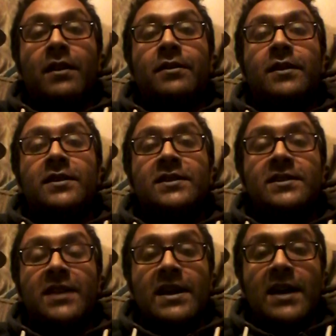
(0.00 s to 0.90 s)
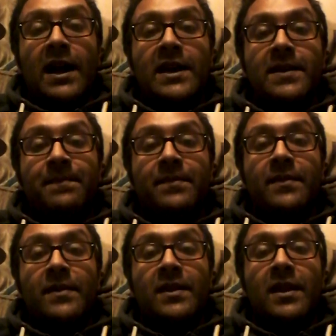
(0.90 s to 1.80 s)
This is day 8.
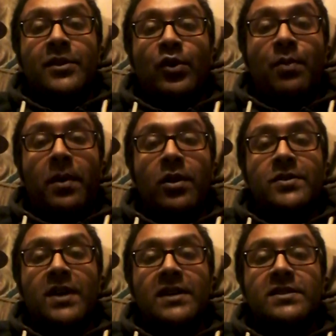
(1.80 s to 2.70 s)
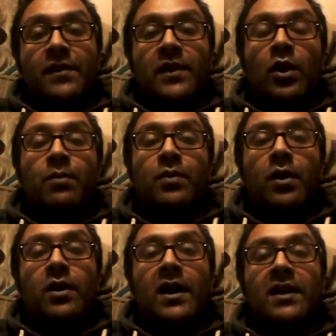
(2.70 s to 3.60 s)
I do apologise, another long
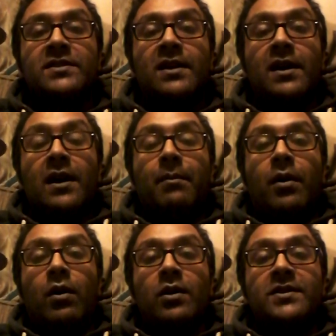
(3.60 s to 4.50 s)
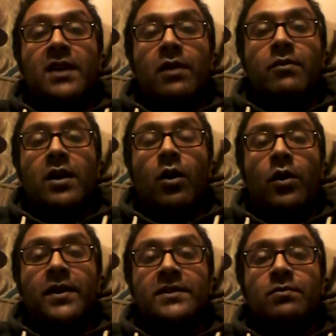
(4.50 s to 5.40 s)
broadcast, but all the sound
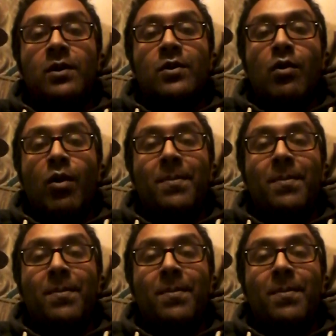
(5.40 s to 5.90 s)
recordings will go up